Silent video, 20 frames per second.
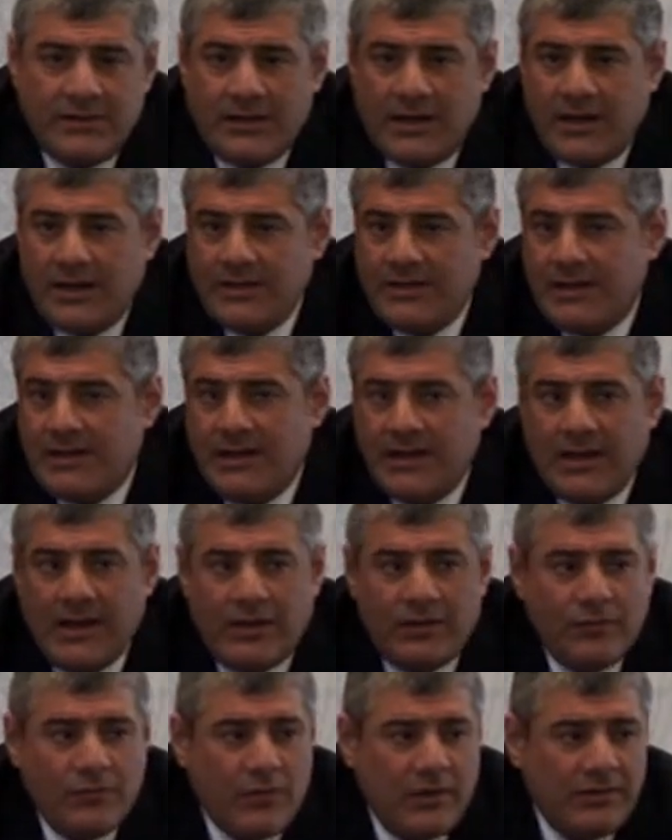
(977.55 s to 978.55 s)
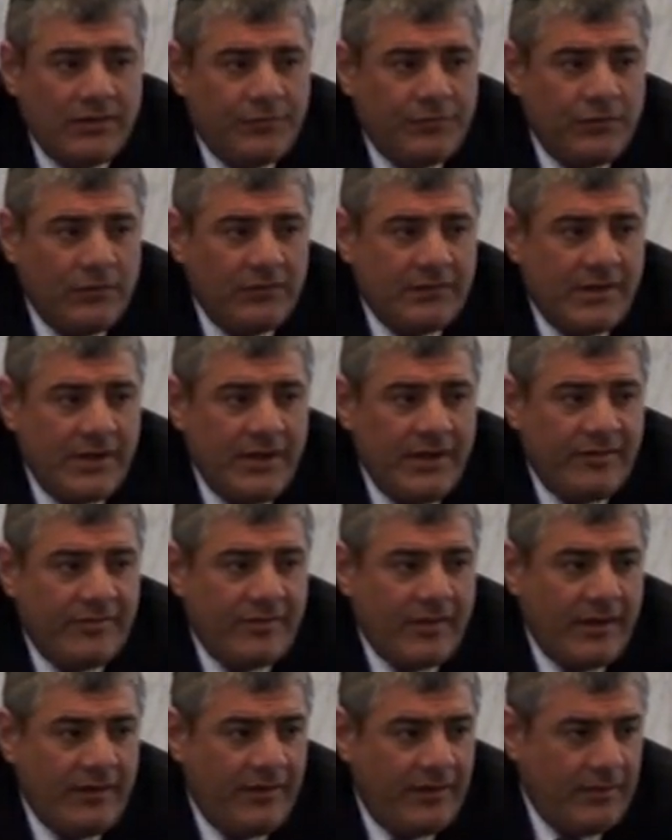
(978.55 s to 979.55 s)
I did a lot of wonderful
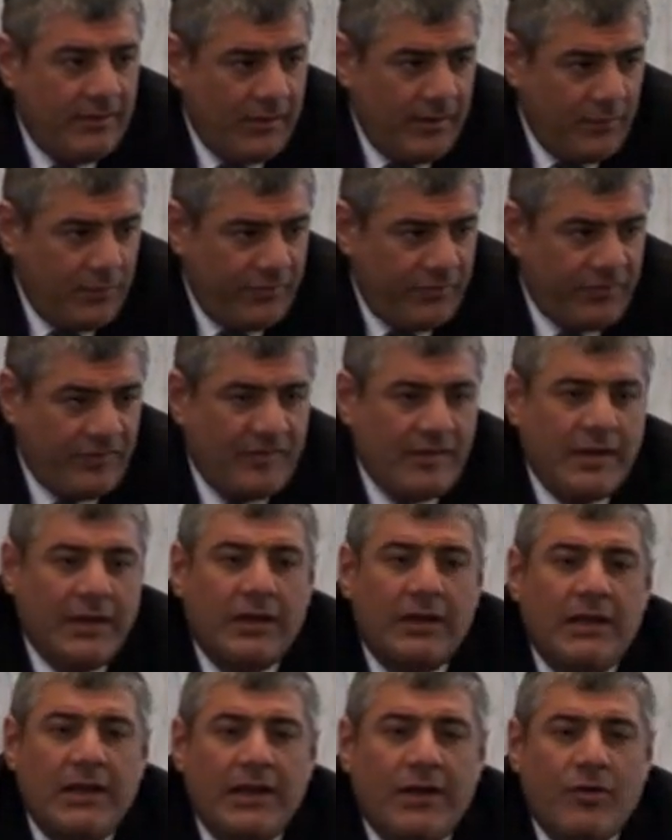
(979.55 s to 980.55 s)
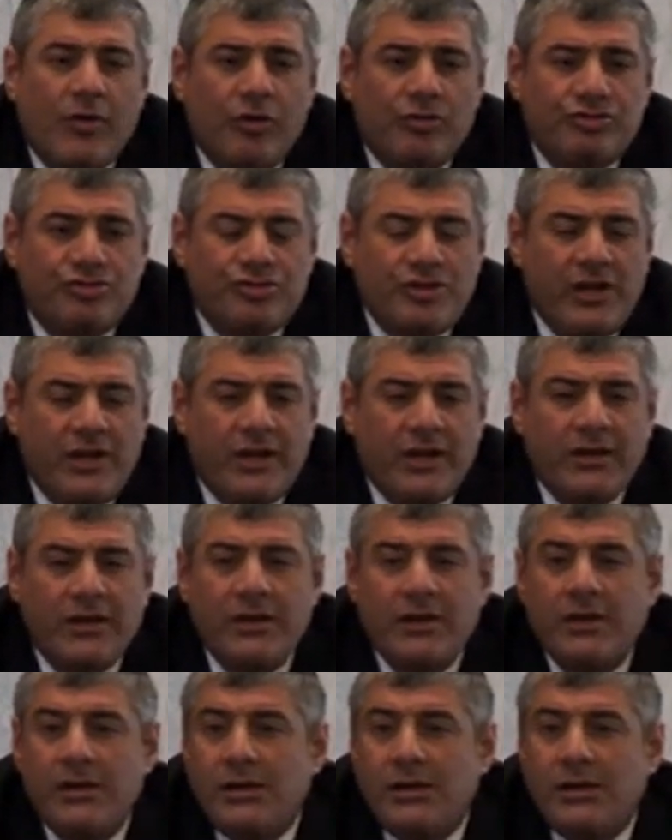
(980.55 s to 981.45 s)
things, I, I was strictly kosher,